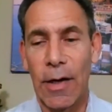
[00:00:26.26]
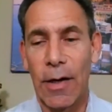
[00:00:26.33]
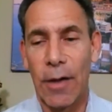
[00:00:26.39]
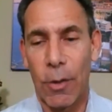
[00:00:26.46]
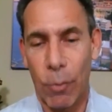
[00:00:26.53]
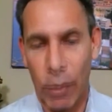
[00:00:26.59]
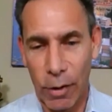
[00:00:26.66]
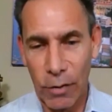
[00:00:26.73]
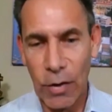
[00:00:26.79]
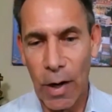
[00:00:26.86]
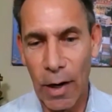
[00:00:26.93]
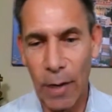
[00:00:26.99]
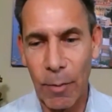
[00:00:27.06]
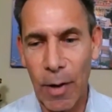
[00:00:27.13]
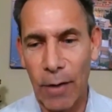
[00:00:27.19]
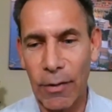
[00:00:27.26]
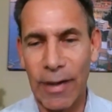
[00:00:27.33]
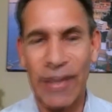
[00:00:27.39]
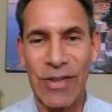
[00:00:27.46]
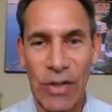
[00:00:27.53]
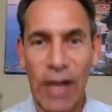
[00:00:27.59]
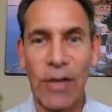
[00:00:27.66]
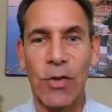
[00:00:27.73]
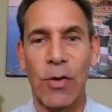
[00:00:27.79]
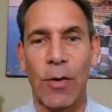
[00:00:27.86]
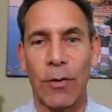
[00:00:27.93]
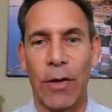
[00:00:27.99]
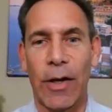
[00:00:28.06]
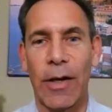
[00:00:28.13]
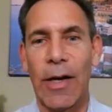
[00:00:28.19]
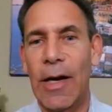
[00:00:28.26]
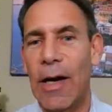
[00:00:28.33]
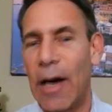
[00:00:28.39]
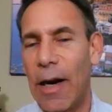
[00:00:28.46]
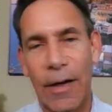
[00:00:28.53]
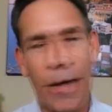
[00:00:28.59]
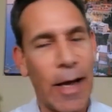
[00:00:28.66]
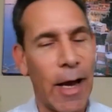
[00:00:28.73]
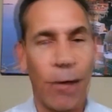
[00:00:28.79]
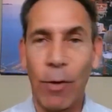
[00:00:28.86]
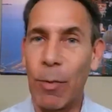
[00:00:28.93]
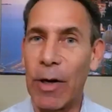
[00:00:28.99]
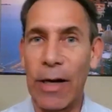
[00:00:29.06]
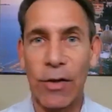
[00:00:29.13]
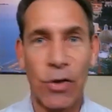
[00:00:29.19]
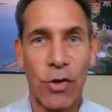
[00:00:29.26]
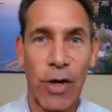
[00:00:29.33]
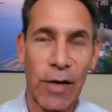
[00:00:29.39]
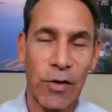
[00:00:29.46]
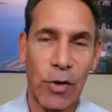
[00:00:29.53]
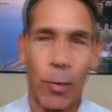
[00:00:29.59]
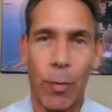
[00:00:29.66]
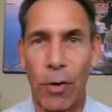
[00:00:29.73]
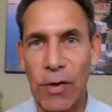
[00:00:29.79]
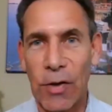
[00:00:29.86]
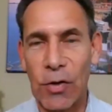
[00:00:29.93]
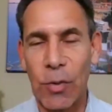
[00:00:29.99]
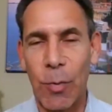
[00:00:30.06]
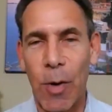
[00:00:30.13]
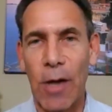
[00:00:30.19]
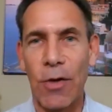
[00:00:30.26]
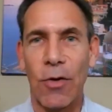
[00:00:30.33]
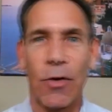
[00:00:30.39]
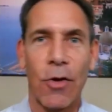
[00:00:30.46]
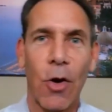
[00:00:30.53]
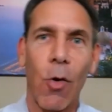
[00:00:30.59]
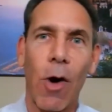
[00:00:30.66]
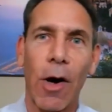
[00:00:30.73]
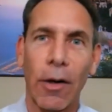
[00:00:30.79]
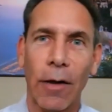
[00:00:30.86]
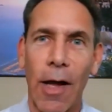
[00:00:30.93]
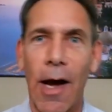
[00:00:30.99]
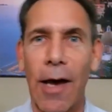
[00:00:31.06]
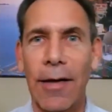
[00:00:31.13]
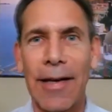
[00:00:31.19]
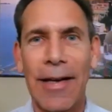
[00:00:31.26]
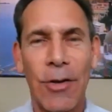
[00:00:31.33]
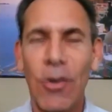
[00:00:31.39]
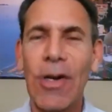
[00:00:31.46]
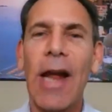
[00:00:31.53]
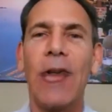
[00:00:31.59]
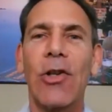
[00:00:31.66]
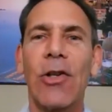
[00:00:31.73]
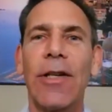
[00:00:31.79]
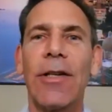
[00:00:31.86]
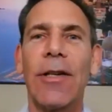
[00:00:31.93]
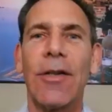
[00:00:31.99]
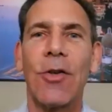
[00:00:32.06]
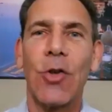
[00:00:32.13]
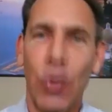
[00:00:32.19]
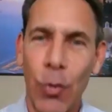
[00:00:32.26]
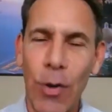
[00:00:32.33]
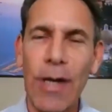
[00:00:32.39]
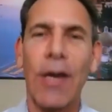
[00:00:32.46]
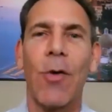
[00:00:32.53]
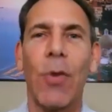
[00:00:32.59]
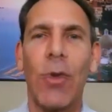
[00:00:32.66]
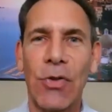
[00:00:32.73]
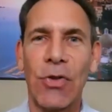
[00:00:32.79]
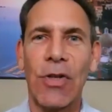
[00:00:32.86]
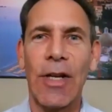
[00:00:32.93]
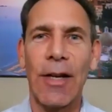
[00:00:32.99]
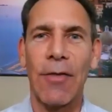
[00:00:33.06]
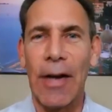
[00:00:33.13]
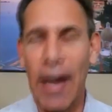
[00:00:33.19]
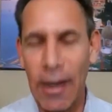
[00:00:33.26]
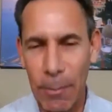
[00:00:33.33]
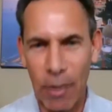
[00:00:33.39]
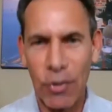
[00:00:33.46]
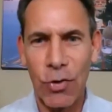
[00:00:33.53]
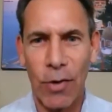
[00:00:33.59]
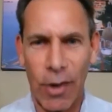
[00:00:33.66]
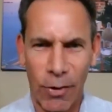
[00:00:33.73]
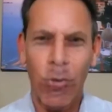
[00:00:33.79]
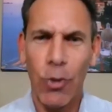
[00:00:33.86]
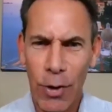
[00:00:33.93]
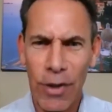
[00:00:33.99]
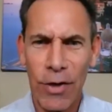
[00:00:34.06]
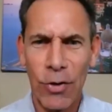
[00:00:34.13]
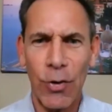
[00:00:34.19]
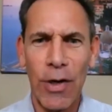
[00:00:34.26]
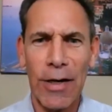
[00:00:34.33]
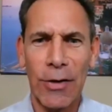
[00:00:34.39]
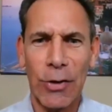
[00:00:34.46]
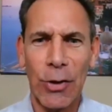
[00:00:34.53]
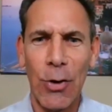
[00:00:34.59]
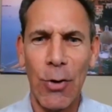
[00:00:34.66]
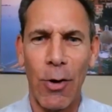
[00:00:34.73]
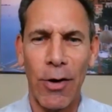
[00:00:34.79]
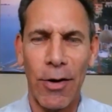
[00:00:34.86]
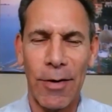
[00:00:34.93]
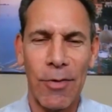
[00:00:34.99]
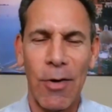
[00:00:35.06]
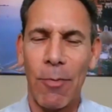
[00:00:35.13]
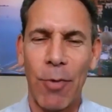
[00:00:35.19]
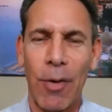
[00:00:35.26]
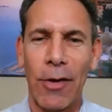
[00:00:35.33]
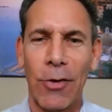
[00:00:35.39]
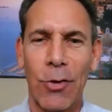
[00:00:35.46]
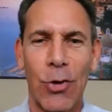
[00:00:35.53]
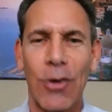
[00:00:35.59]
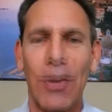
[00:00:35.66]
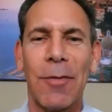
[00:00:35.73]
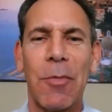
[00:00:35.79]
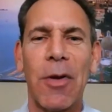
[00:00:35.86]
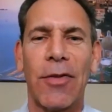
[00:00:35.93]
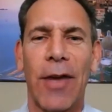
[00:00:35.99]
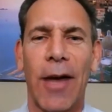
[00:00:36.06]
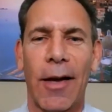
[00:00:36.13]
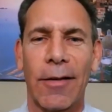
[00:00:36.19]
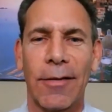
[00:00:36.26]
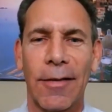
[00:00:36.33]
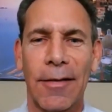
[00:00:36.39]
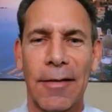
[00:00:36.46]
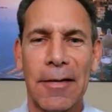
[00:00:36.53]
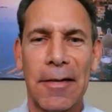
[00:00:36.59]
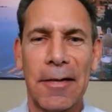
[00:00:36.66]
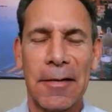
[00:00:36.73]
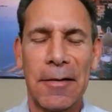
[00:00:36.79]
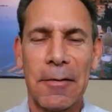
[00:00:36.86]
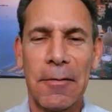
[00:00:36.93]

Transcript: that we're going to talk about extensively. Uh, everybody has a chance to participate. You can go online. You can actually drink with Stephen. I'm not sure. Are you going to drink too, or you, you probably you shouldn't admit that? I'll